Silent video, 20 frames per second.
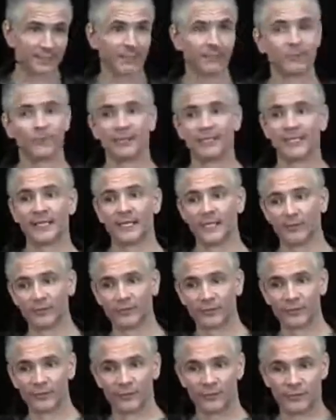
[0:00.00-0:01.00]
But then I
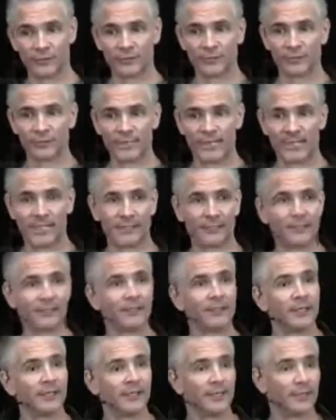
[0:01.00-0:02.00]
deferred to John
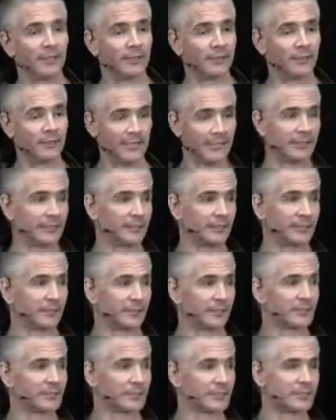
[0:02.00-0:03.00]
and Andy.
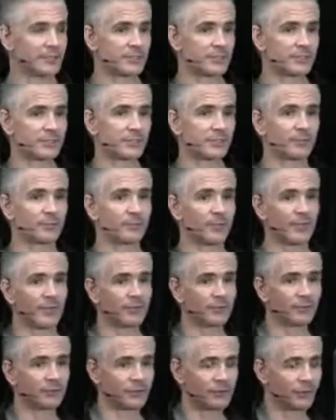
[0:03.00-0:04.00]
Andy was actually selling product
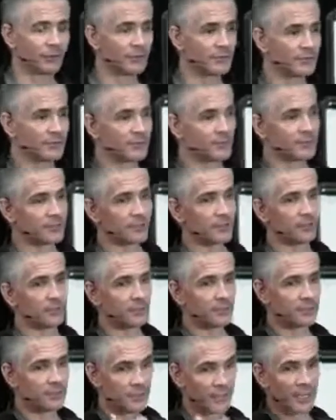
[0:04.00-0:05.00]
for years, and so
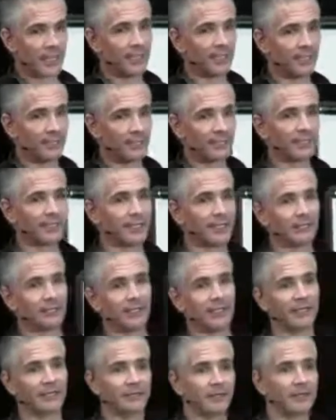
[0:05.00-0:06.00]
was John. And they've
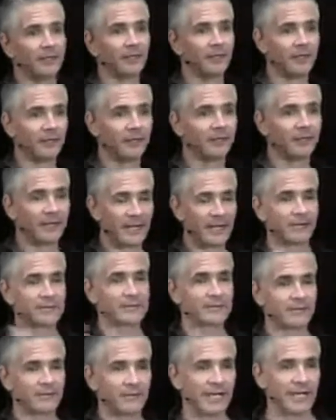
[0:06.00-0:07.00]
had
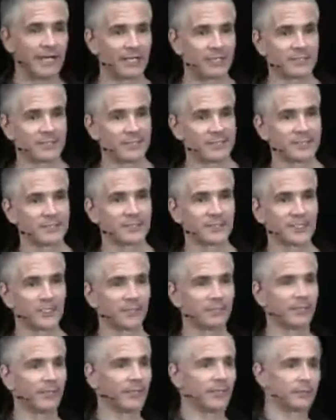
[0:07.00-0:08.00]
thousands of actions taken
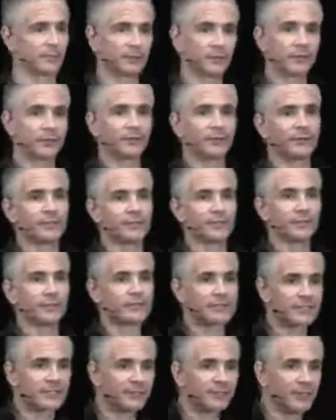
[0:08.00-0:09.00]
upon the bullet points
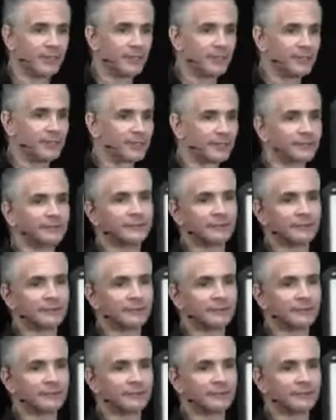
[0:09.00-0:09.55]
placed on the page.